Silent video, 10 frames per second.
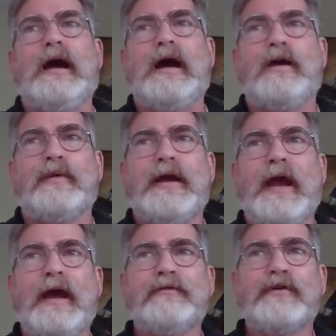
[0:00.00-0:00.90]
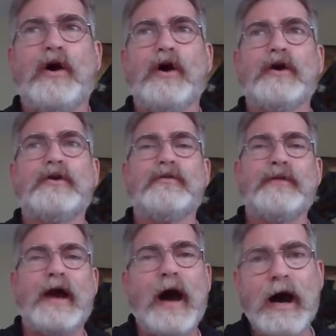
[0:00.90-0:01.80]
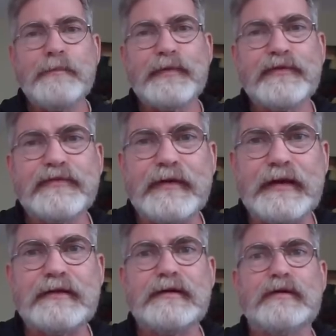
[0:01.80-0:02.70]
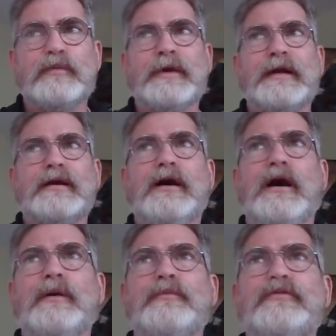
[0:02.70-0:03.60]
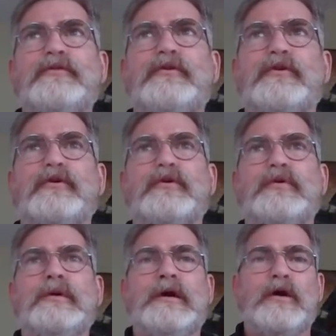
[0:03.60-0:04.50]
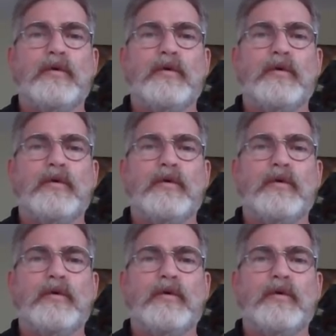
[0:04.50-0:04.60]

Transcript: I would have to argue the opposite when it comes to